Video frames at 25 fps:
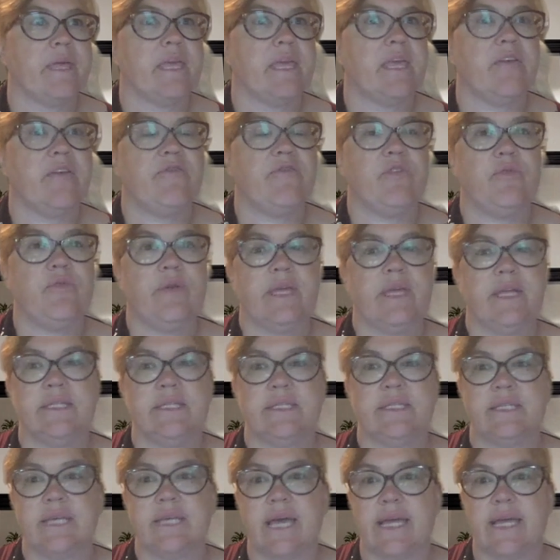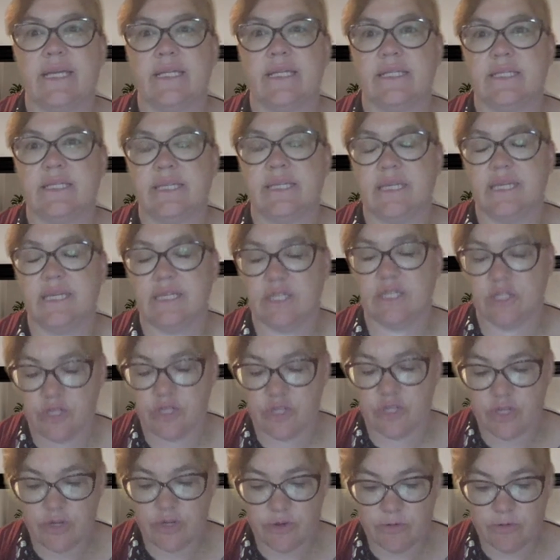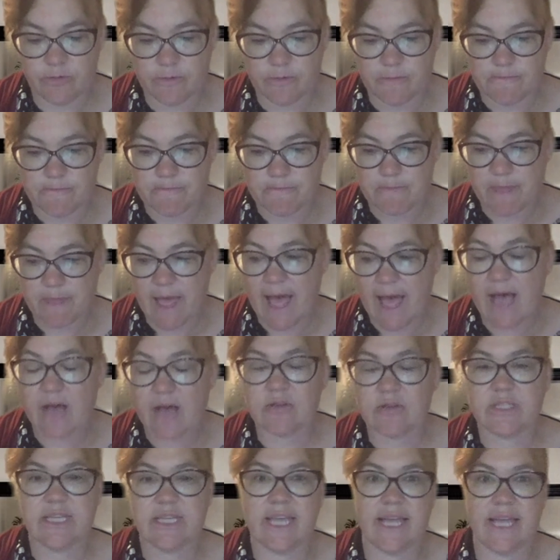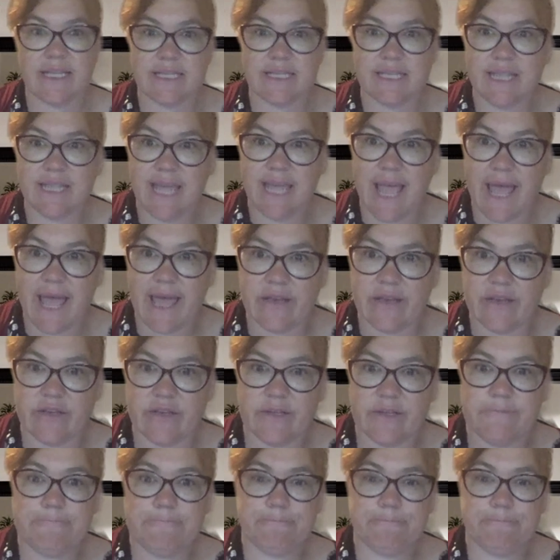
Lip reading: give you insights into how to get to the end.